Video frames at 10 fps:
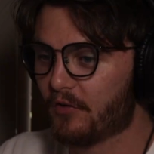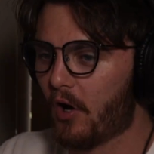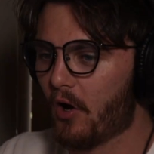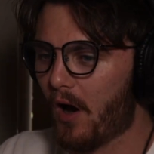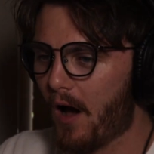so
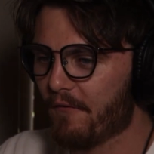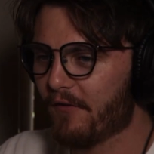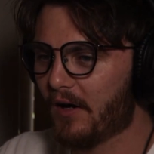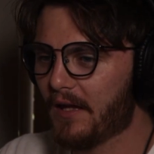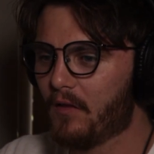I
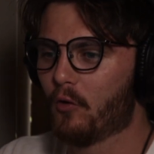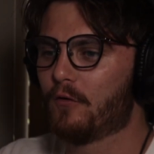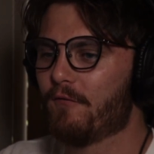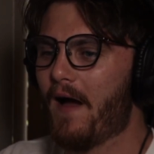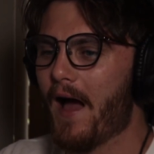fucking looked
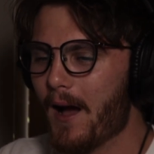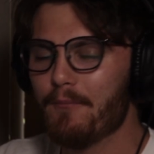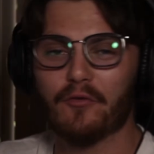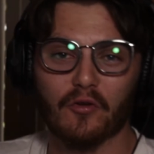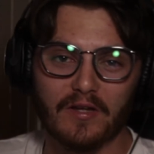for
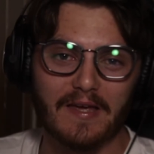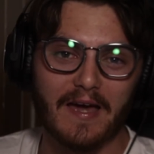absolutely